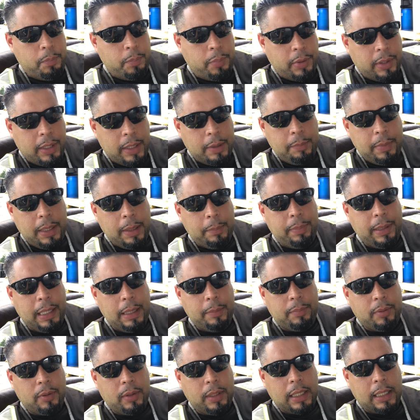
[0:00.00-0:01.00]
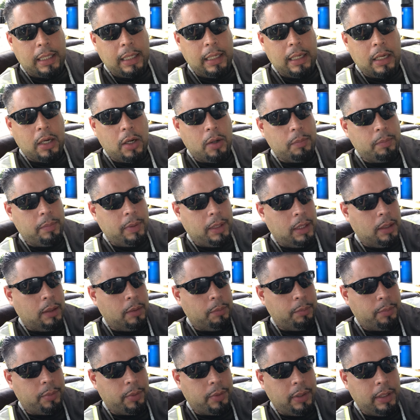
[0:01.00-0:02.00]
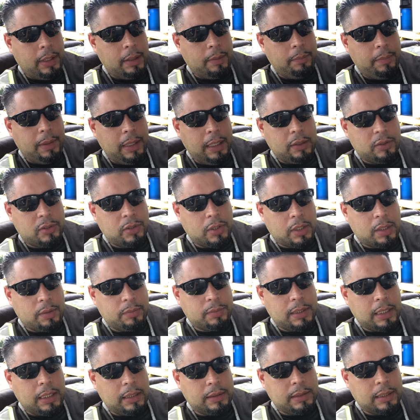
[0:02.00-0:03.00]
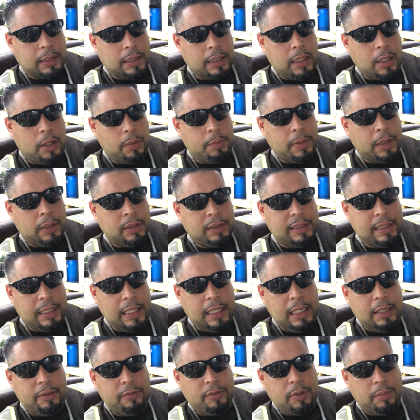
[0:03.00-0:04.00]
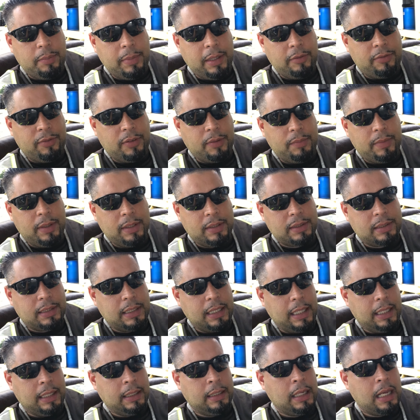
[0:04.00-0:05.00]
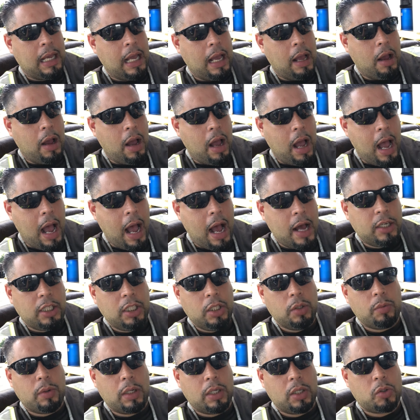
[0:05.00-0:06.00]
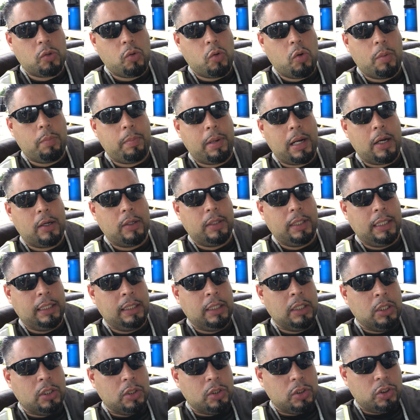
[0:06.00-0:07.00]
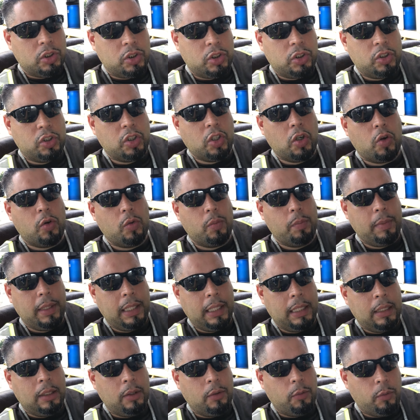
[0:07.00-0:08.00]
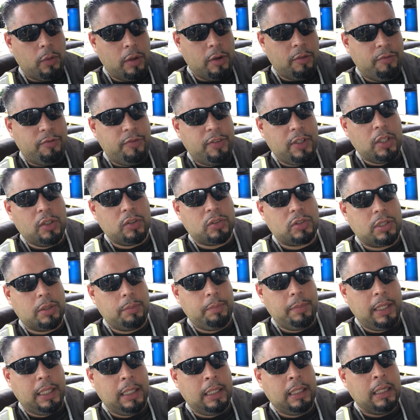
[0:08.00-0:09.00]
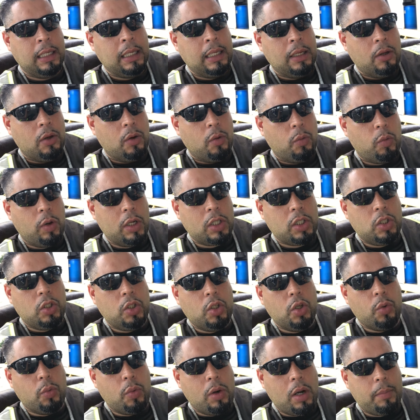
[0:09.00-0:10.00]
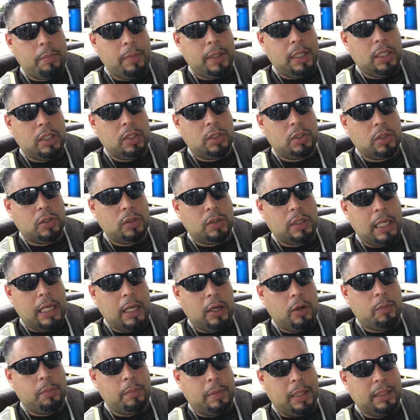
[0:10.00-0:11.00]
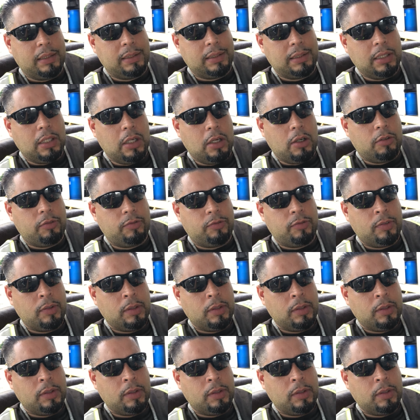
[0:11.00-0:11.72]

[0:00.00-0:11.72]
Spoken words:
Bring me people that can help me. Bring me a circumstance that can help me. Deliver me from this thing. How do you want to go about it? Show me. Reveal to me what you want me to do to help myself.